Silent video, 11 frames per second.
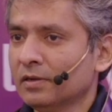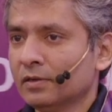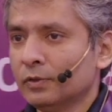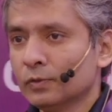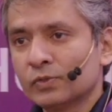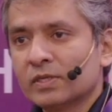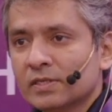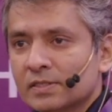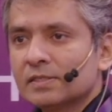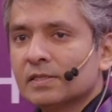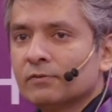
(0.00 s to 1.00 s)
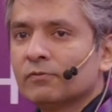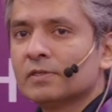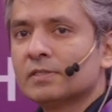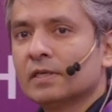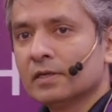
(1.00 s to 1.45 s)
use cases that we are
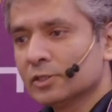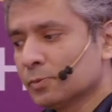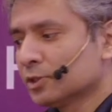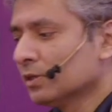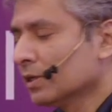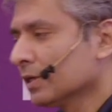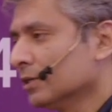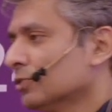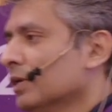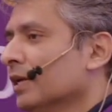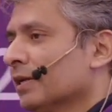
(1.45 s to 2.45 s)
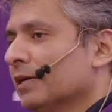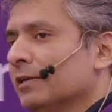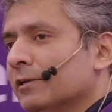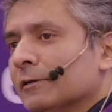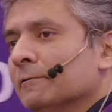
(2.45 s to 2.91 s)
seeing, especially in a country like
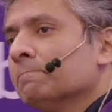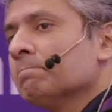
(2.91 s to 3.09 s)
India.